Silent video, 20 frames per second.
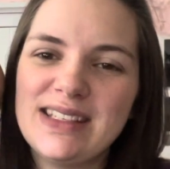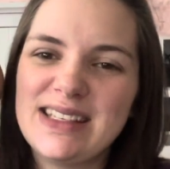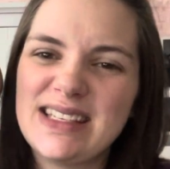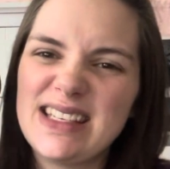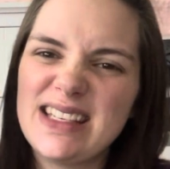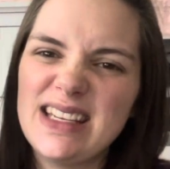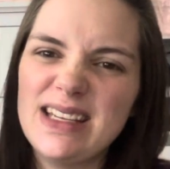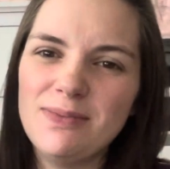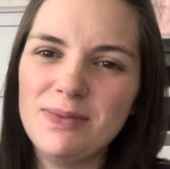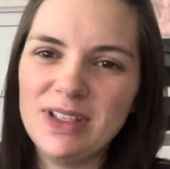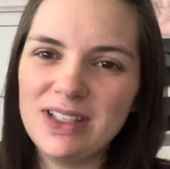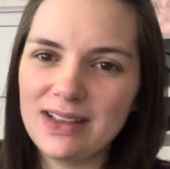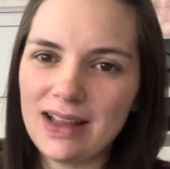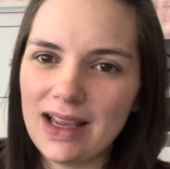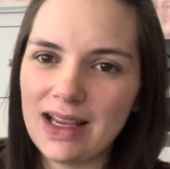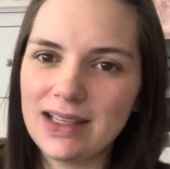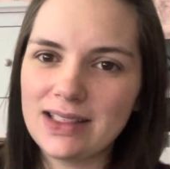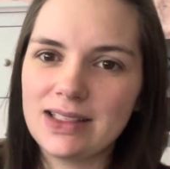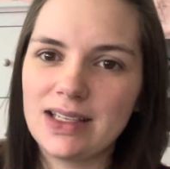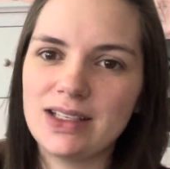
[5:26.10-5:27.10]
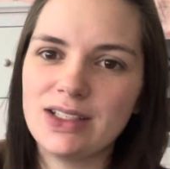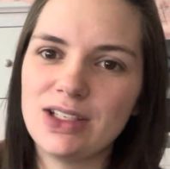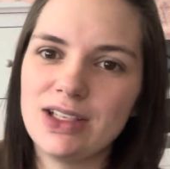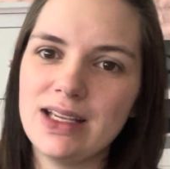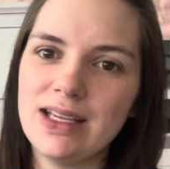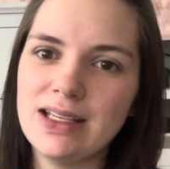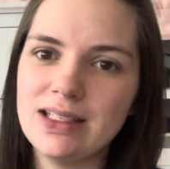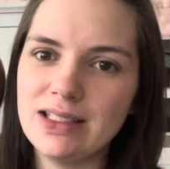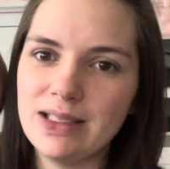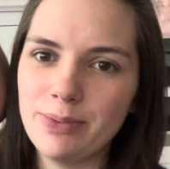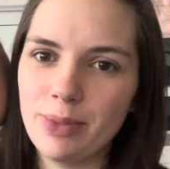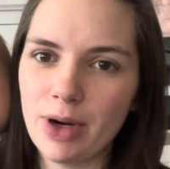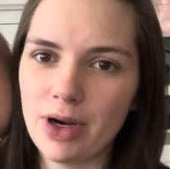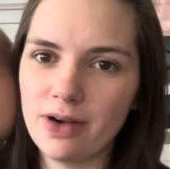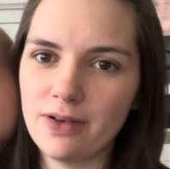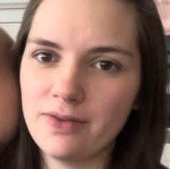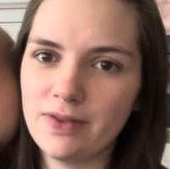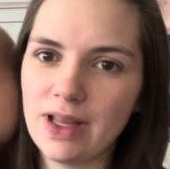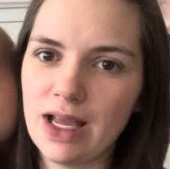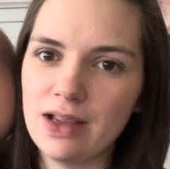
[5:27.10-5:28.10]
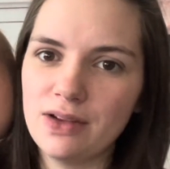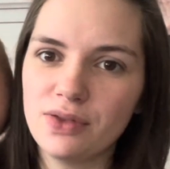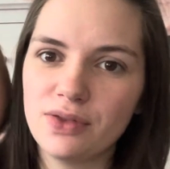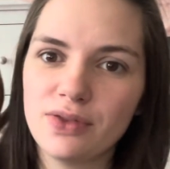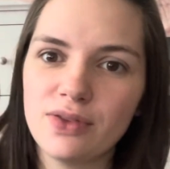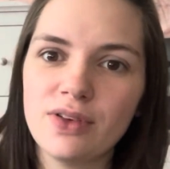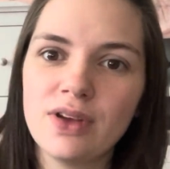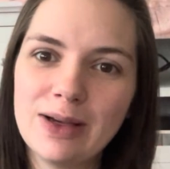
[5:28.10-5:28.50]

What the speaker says: seemed like such an easy part of life